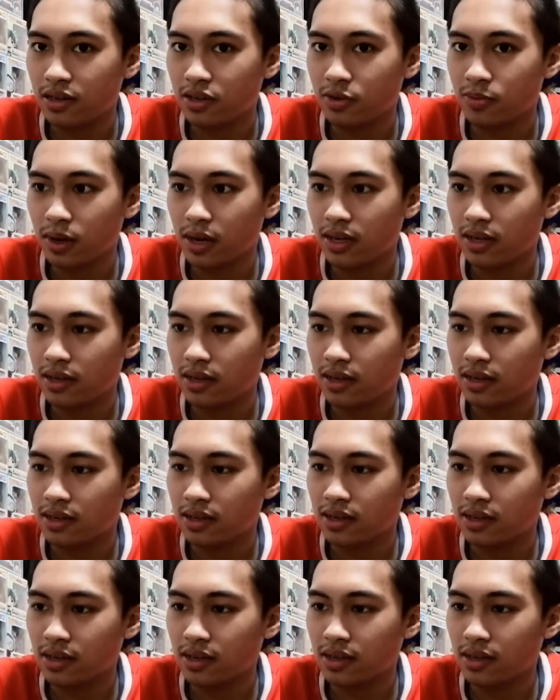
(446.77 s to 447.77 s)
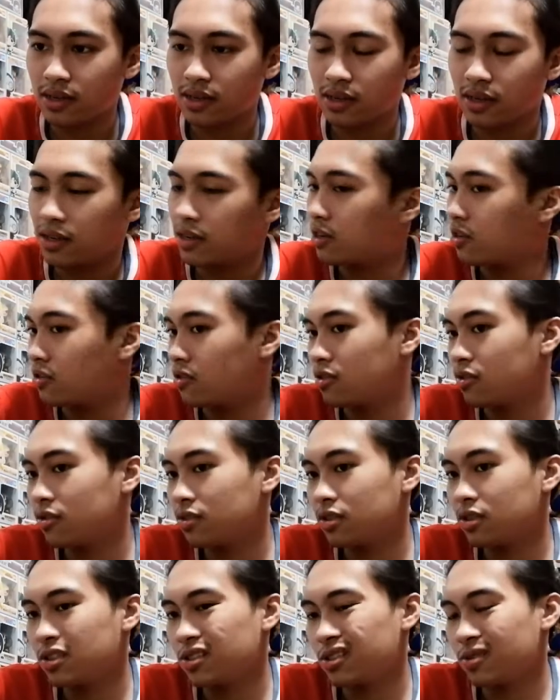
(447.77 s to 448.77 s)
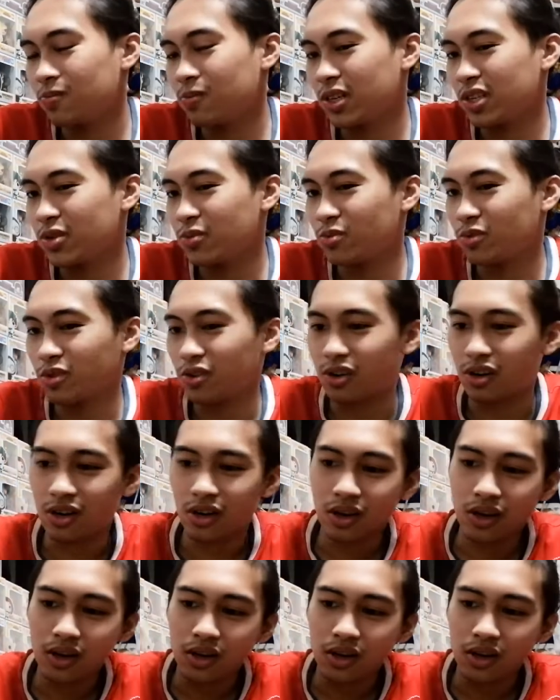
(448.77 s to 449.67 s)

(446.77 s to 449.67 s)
You might gonna see, it's much more.